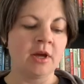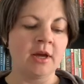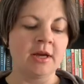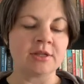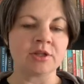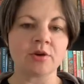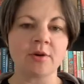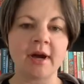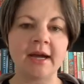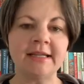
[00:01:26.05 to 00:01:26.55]

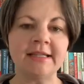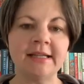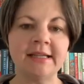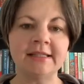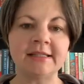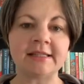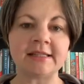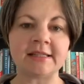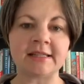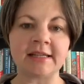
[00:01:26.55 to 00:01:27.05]
So I
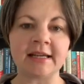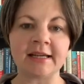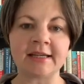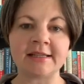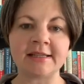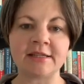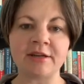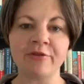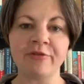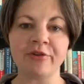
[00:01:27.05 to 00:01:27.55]
did
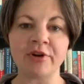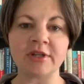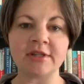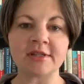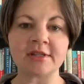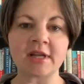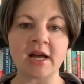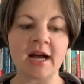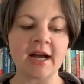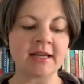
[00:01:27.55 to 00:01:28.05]
6 different
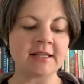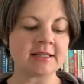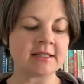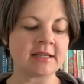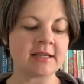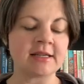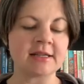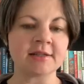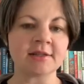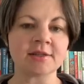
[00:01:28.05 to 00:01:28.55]

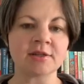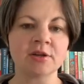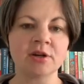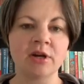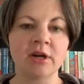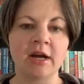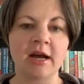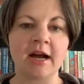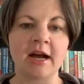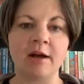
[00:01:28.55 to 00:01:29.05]
sizes.
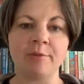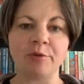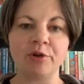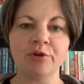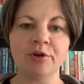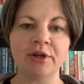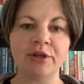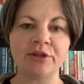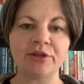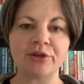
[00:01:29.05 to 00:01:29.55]

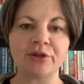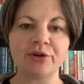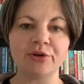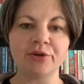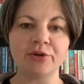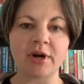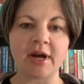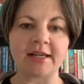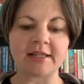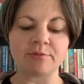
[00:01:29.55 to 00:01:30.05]
You can
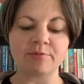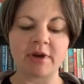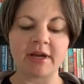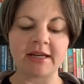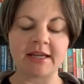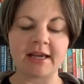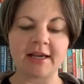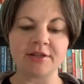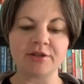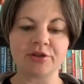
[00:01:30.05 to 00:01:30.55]
do as
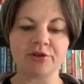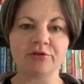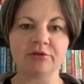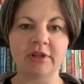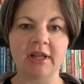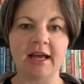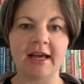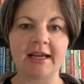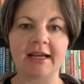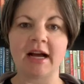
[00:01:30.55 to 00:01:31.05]
many as you
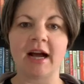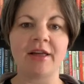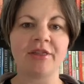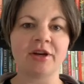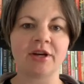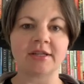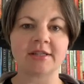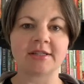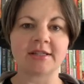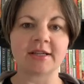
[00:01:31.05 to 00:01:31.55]
like. I
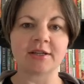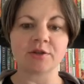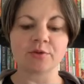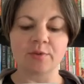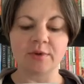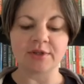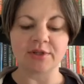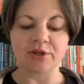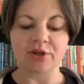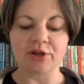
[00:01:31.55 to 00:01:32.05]
thought 6
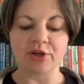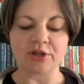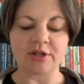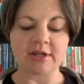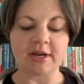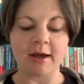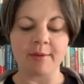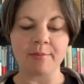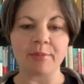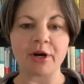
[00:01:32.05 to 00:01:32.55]
was a good
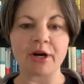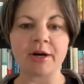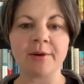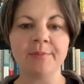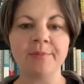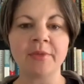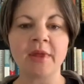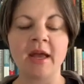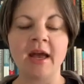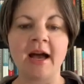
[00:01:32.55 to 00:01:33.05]
number.
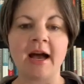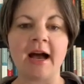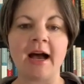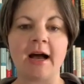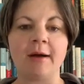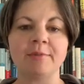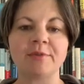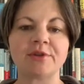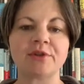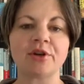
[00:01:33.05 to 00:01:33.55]

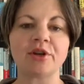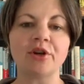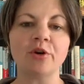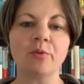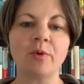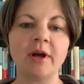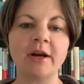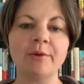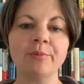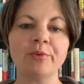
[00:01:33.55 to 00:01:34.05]
So you'll
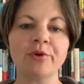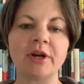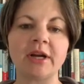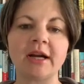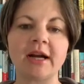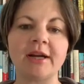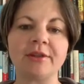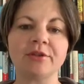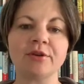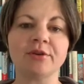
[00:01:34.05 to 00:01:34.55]
want to
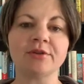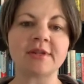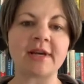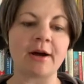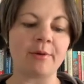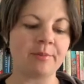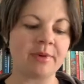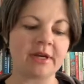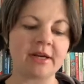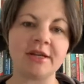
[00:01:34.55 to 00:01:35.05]
pre-cut those
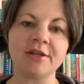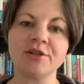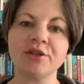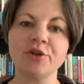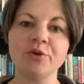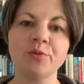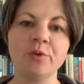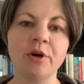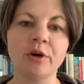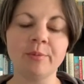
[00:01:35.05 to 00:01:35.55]
out because
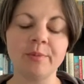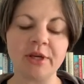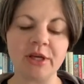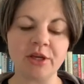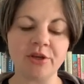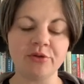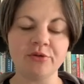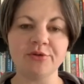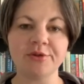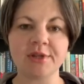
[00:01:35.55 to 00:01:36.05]
you will be
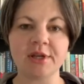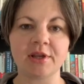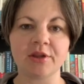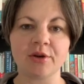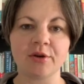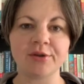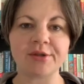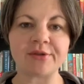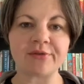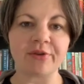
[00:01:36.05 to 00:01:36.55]
using
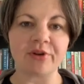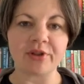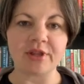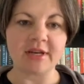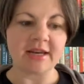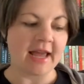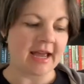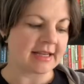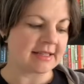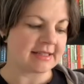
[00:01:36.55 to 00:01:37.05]
those for the
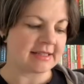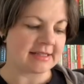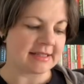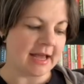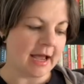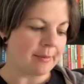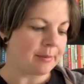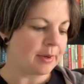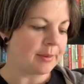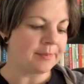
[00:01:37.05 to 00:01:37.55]
next
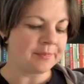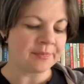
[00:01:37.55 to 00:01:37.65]
step.